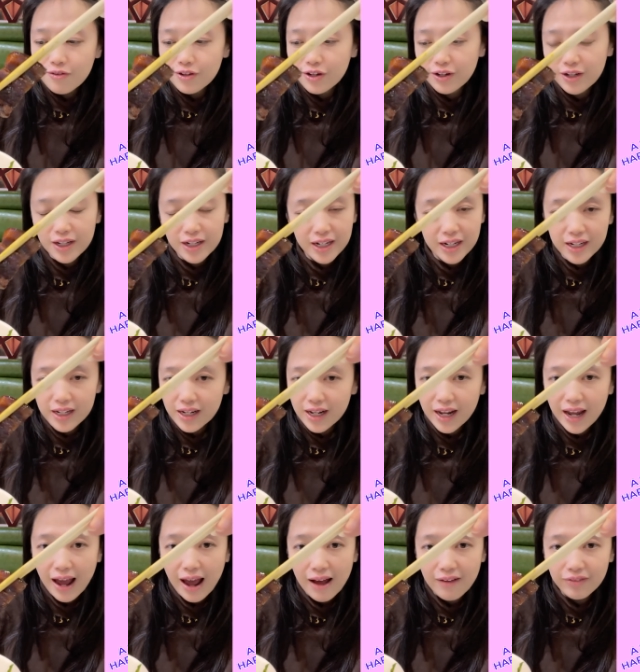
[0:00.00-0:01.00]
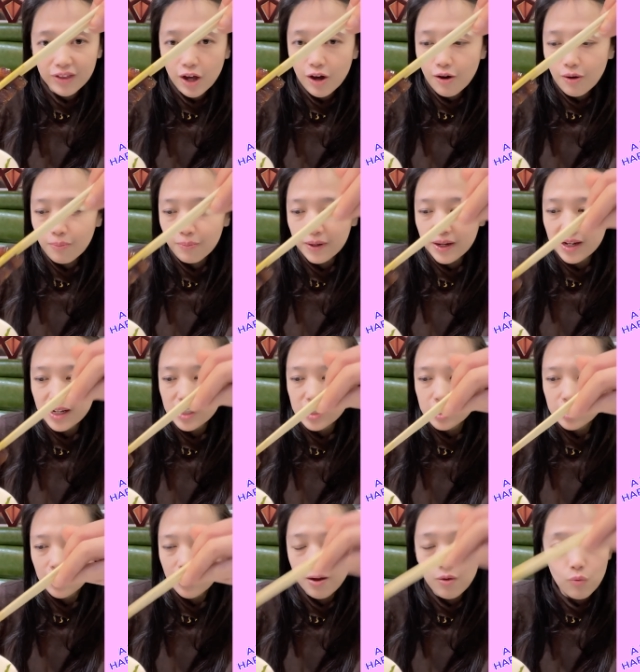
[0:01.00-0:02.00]
You can have the whole piece
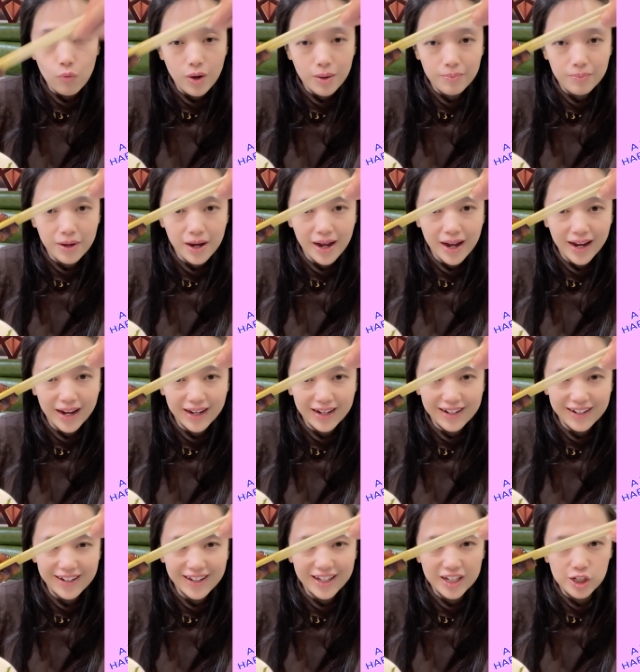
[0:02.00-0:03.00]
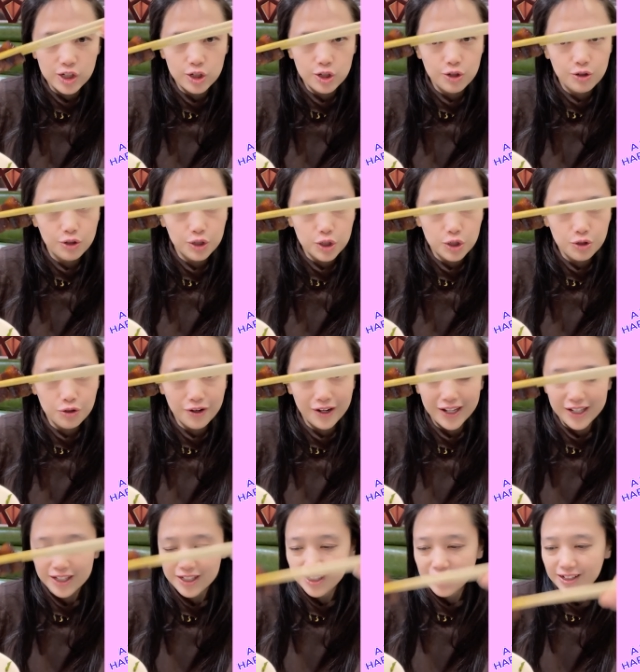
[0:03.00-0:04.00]
in one bite. It's your
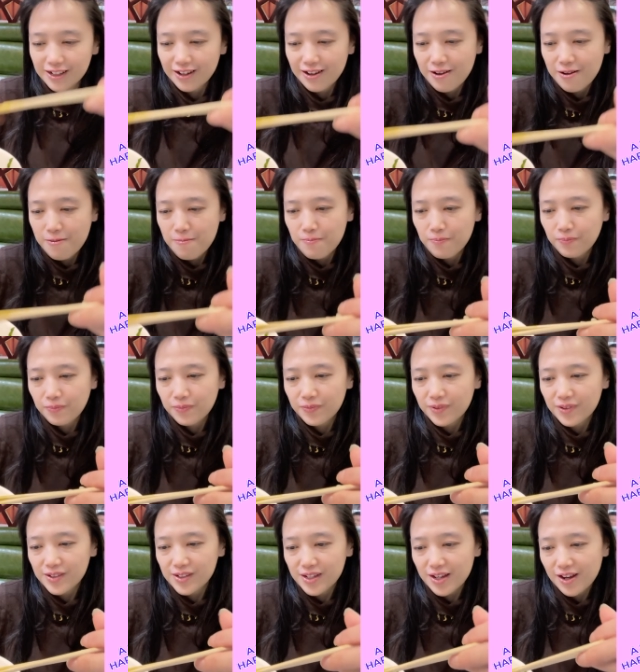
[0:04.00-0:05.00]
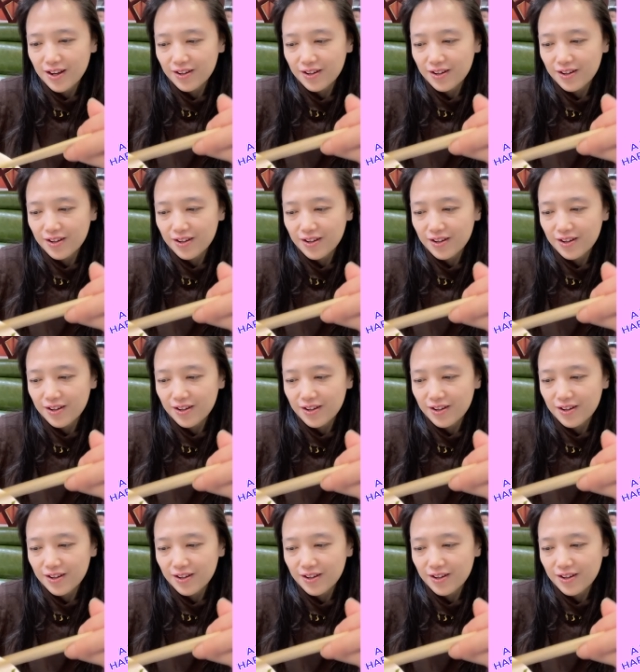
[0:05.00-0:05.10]
choice. So.